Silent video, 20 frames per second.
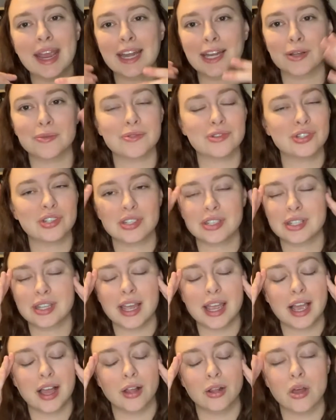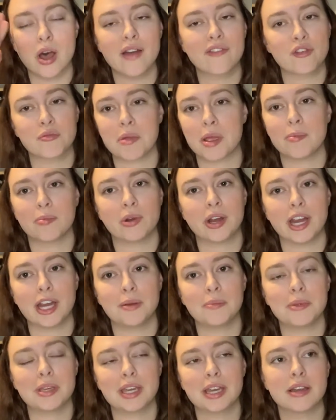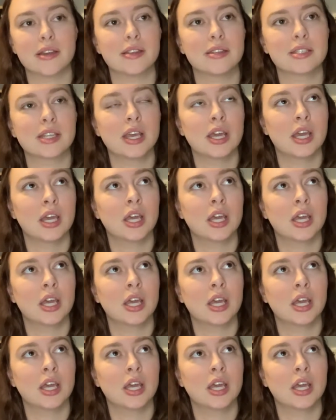and it was just like a lot for my brain, because